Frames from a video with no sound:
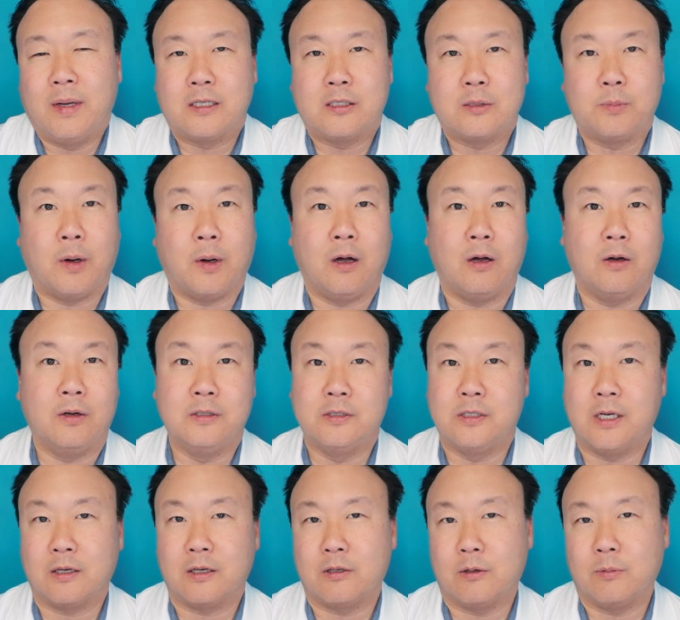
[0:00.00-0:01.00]
med spa,
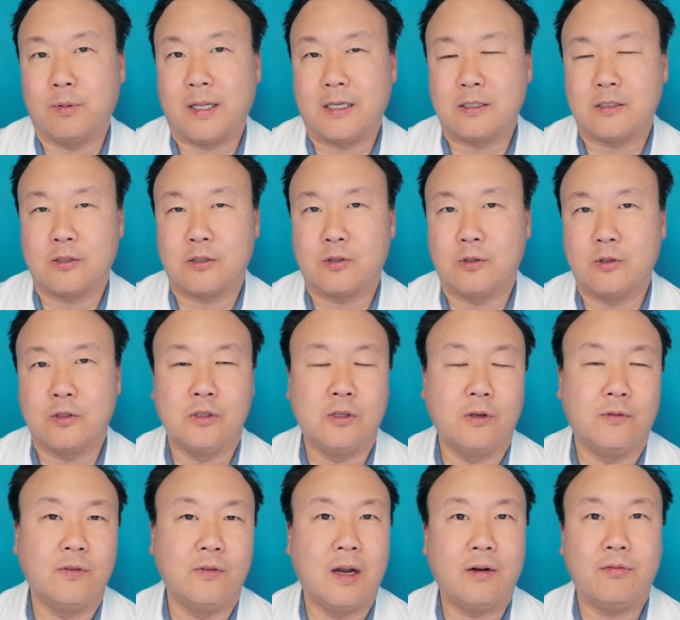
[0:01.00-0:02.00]
injector, plastic surgeon
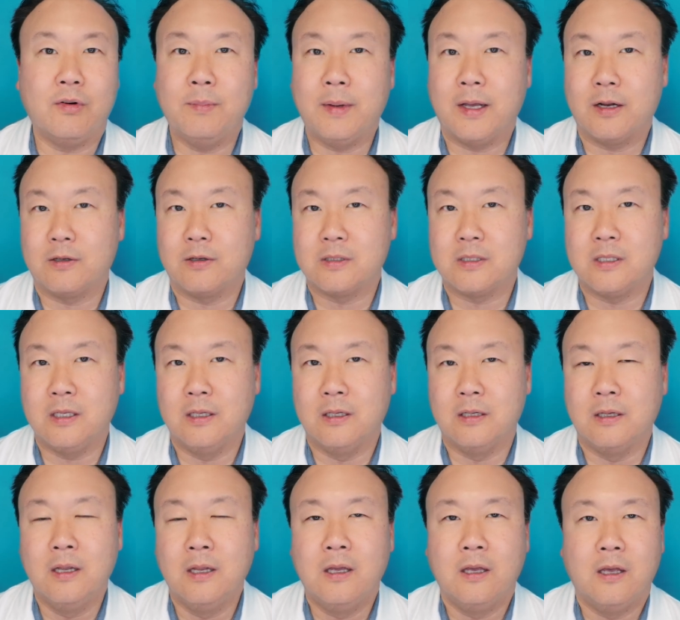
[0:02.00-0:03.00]
you've never met or
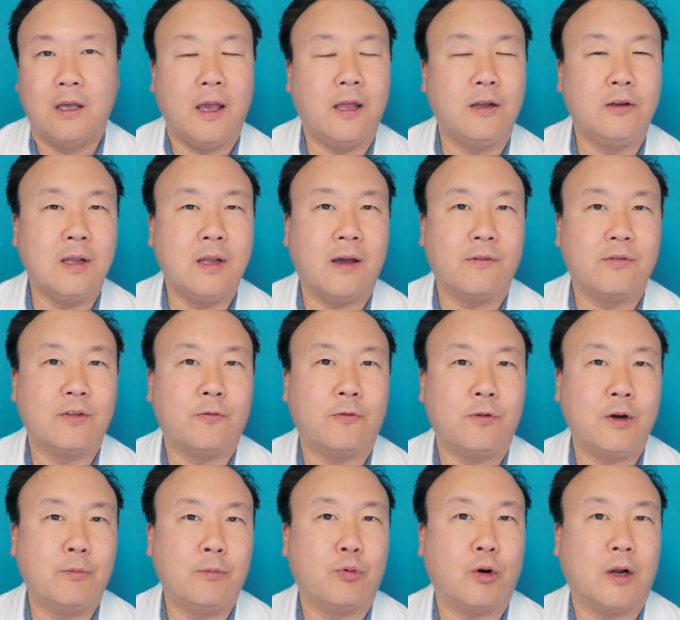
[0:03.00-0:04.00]
seen, and you have the
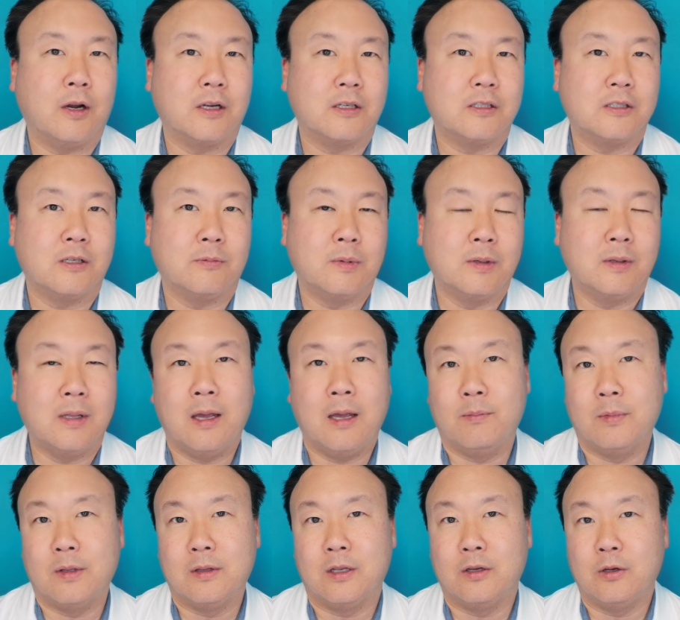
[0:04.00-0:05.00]
free product shipped to
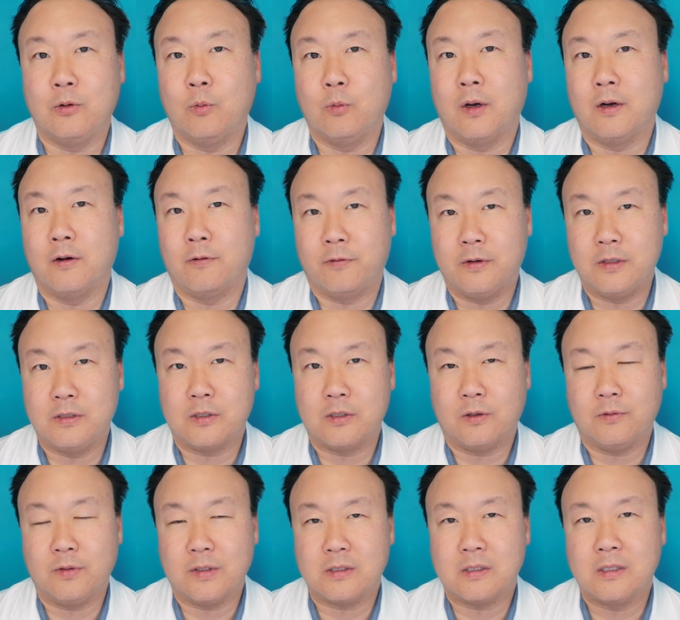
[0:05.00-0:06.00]
them and then you want a free
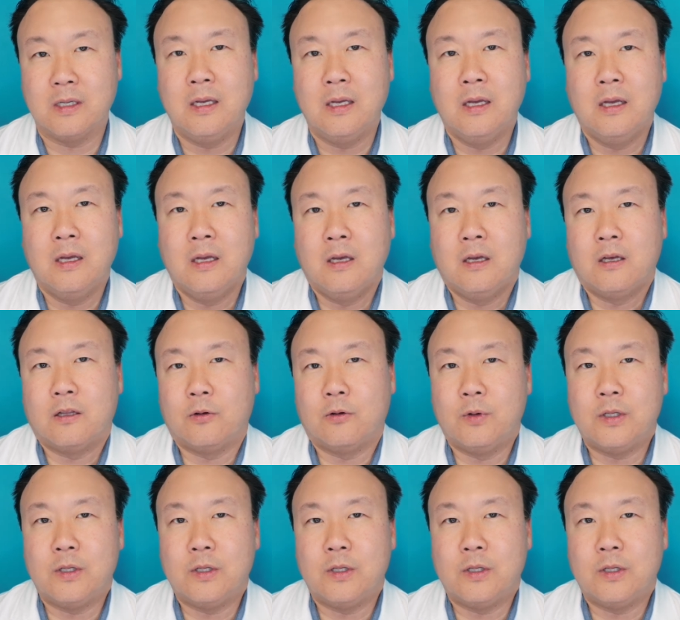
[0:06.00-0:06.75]
service. The